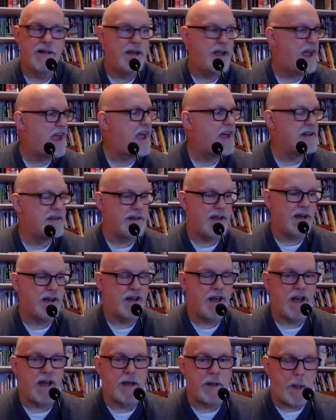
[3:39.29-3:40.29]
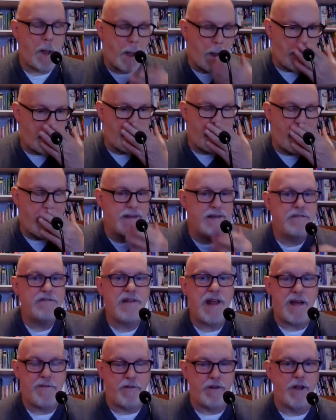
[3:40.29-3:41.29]
And I used
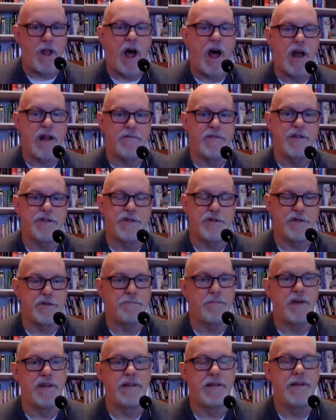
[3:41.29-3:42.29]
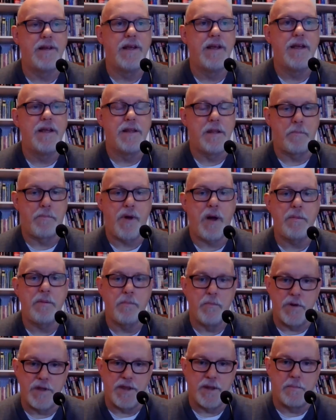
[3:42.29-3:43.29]
to have a lot of issues, but the
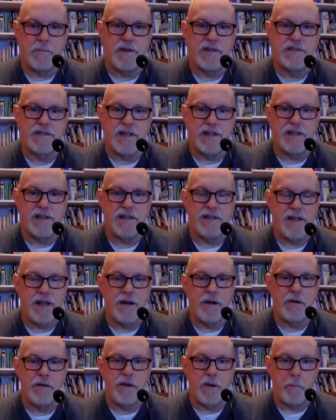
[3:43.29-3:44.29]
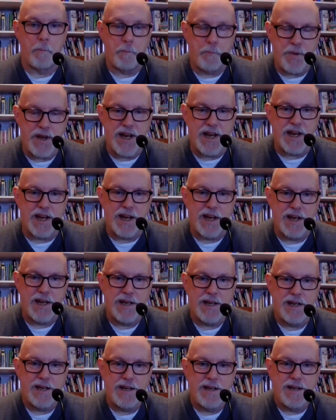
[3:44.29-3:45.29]
problem with them is that they're big,
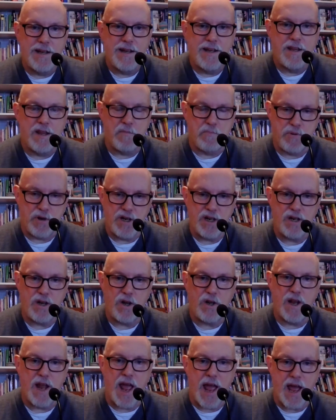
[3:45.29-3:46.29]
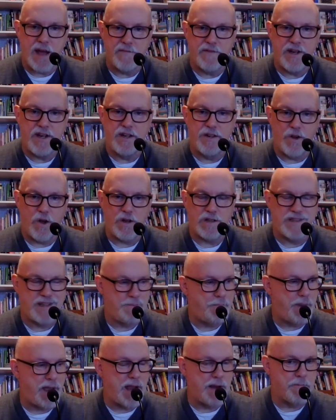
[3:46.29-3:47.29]
they're printed on heavy glossy
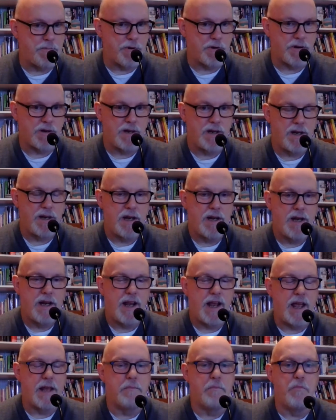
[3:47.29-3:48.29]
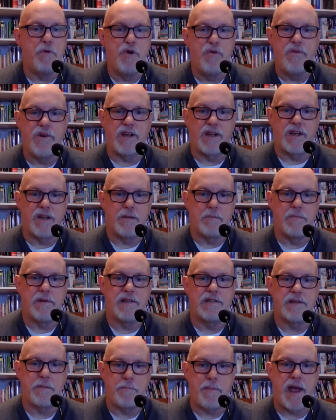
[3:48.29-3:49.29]
paper, and moving them
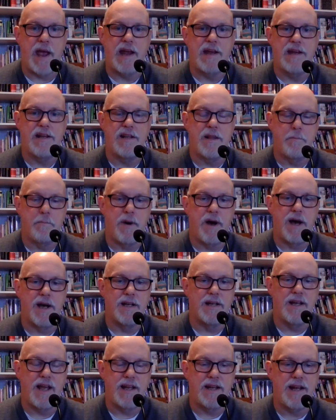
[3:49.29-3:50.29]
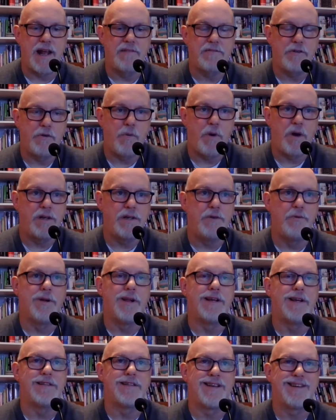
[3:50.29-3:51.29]
is a pain in the butt. And after a while you
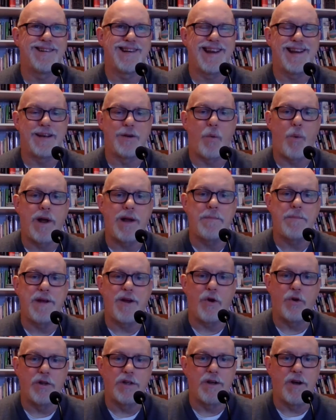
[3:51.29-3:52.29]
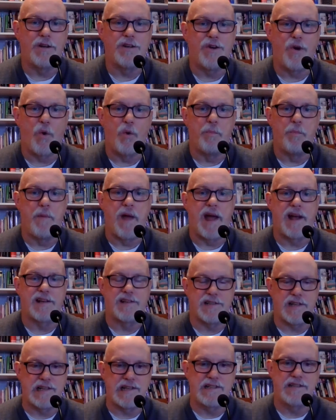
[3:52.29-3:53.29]
realize, okay, why am I holding on to old
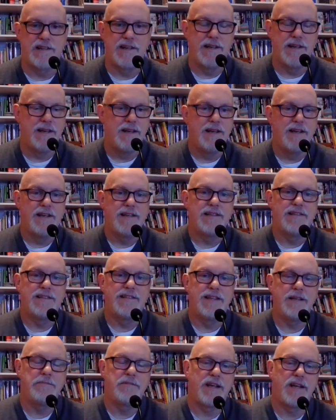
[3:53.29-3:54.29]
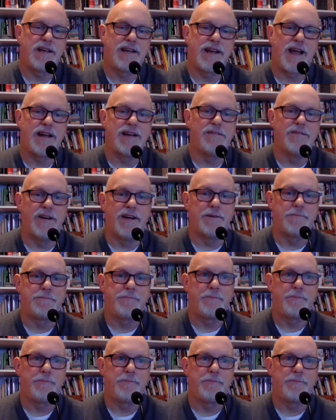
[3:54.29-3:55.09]
magazines? It seems like kind of a